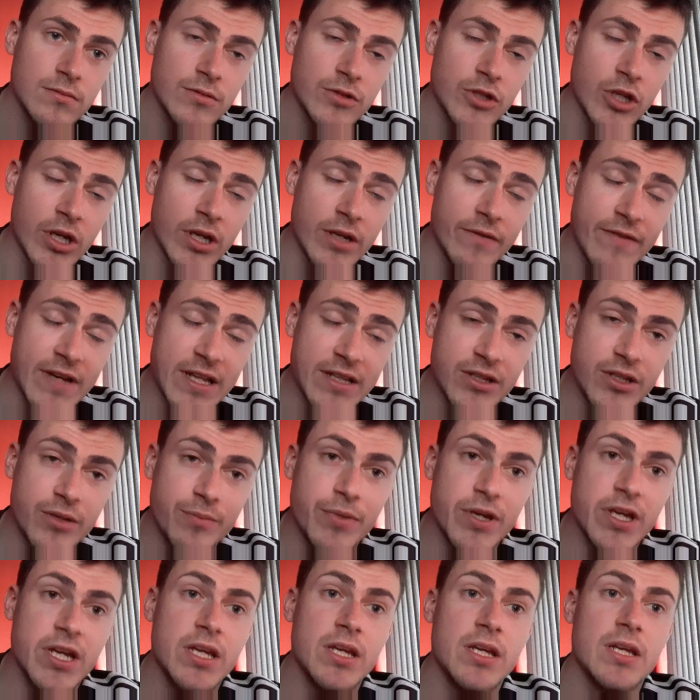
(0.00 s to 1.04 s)
Donny van der
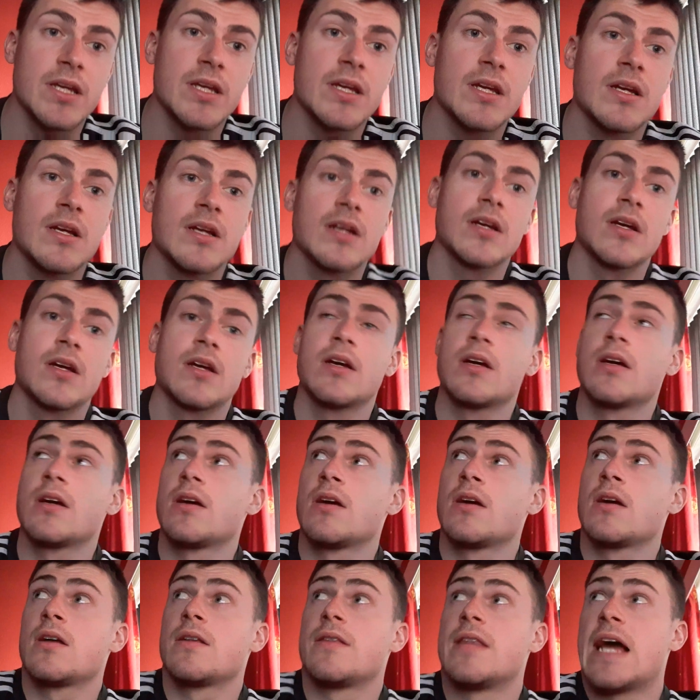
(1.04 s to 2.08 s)
Beek
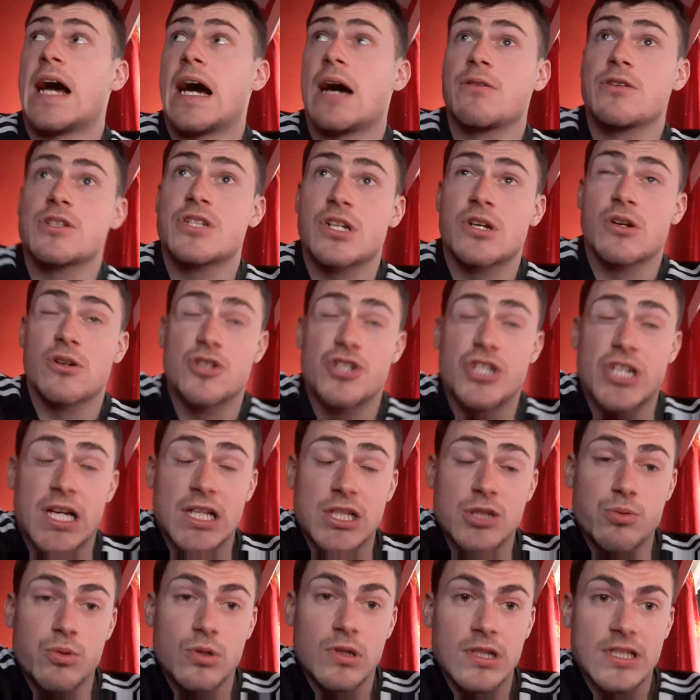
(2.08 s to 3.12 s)
now there's a good
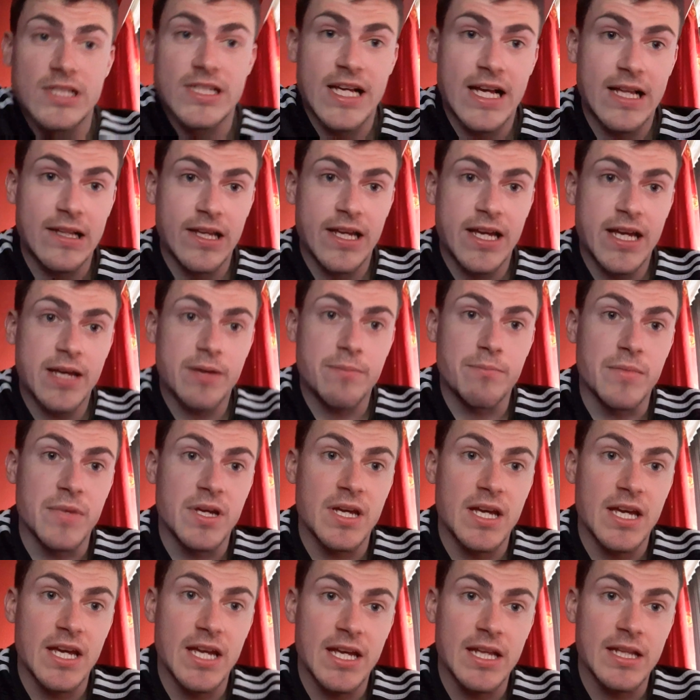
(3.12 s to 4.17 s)
chance we'll sell him
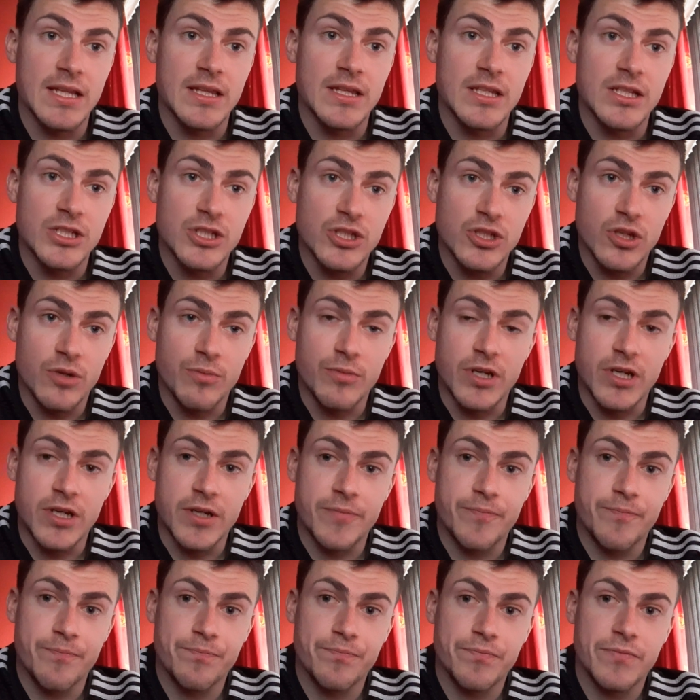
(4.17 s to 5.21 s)
in the summer.
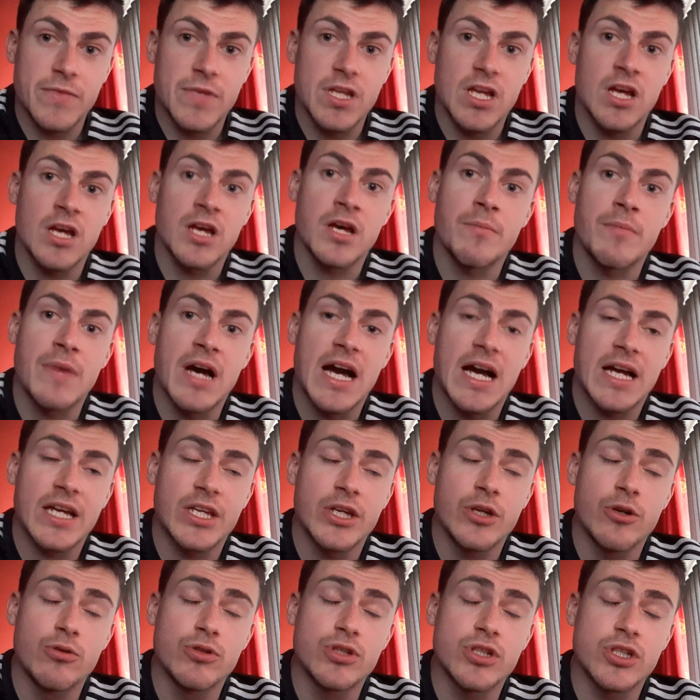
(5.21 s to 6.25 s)
Uh, Mark
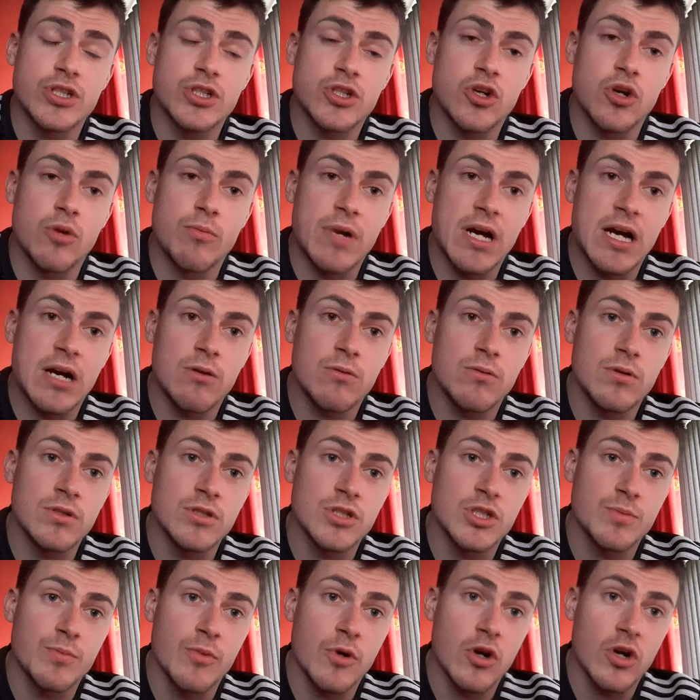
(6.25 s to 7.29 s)
Hughes has come out and
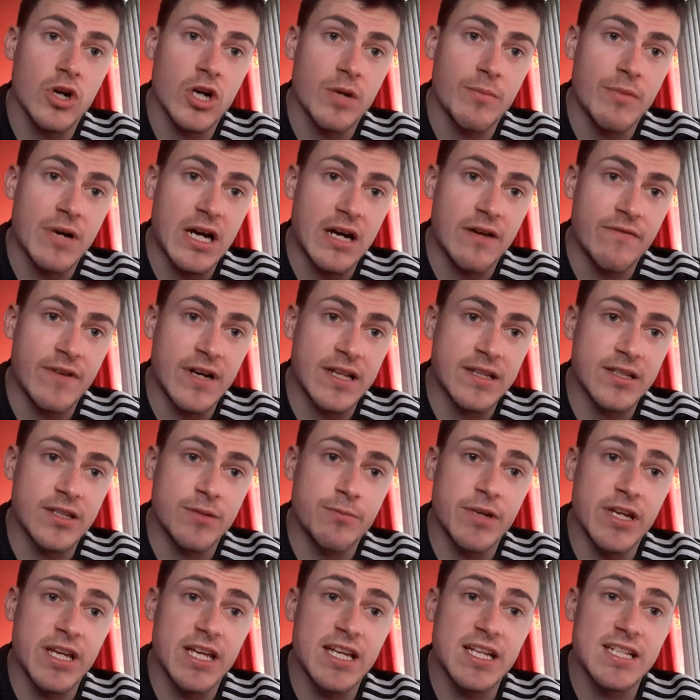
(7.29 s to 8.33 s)
spoke about Van der
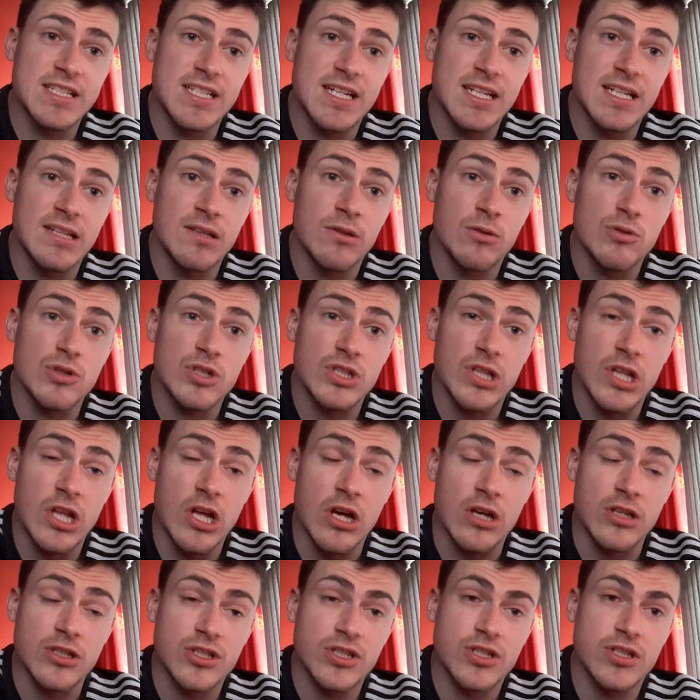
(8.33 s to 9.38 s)
Beek. He said he looks
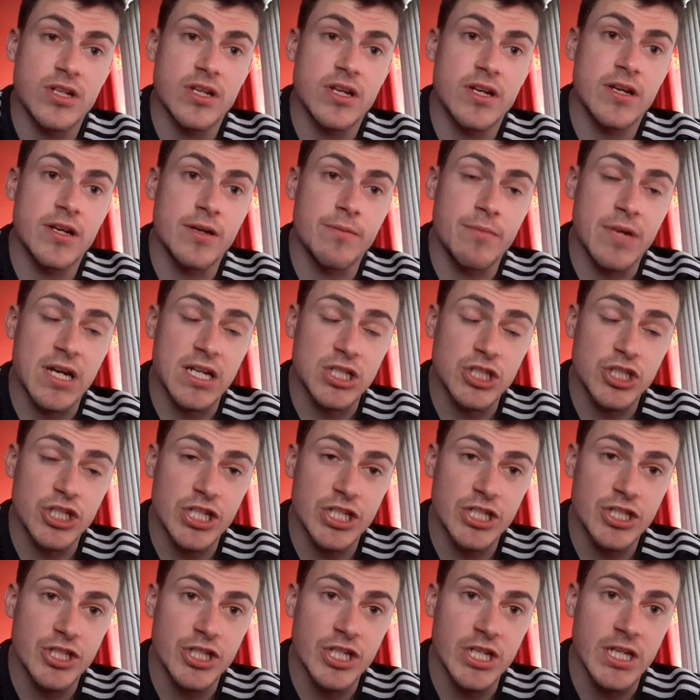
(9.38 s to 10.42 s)
lost at
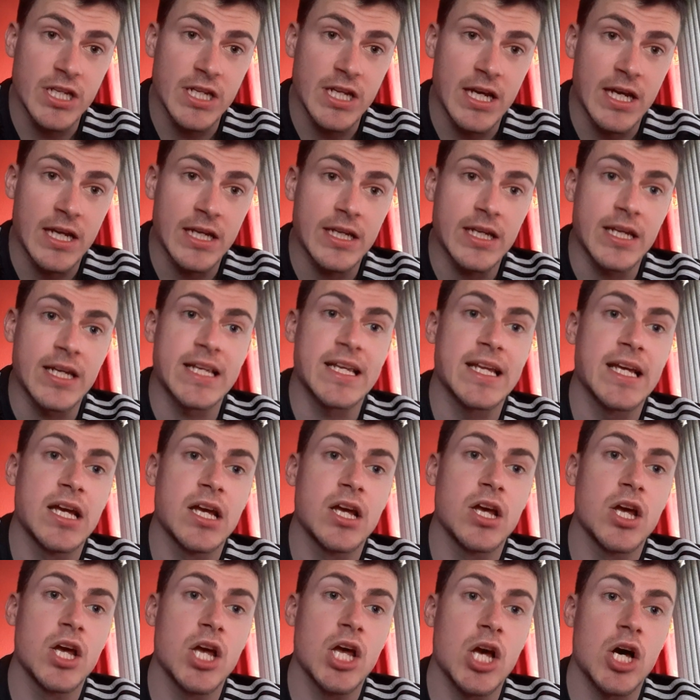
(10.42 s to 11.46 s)
Manchester United.
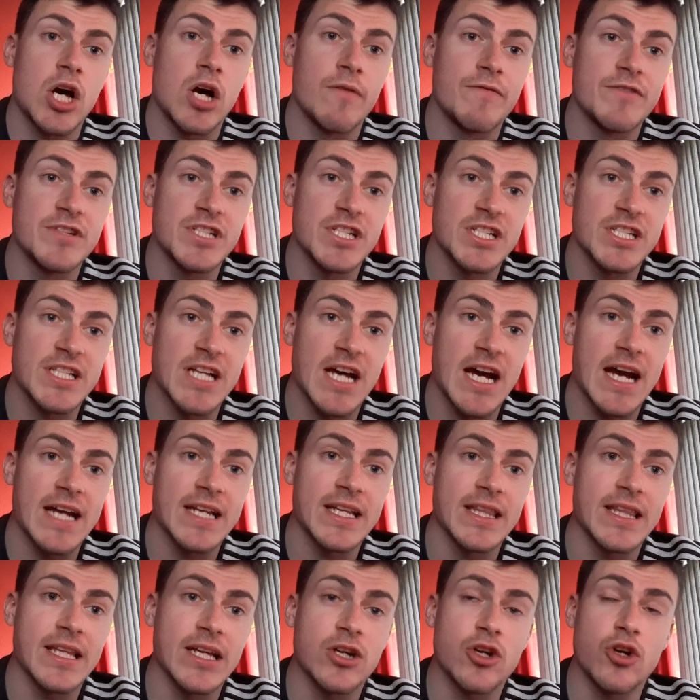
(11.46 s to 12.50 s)
Obviously started
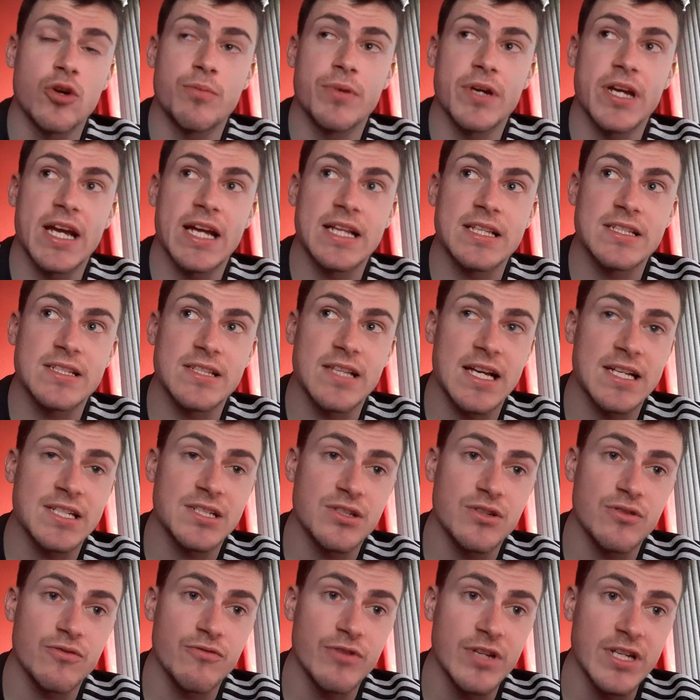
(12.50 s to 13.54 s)
in the cup against
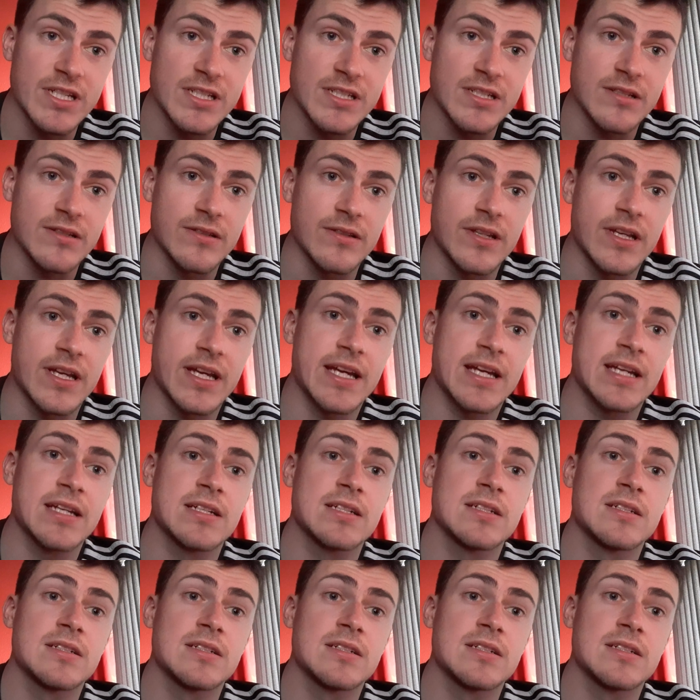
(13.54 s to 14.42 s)
Leicester recently.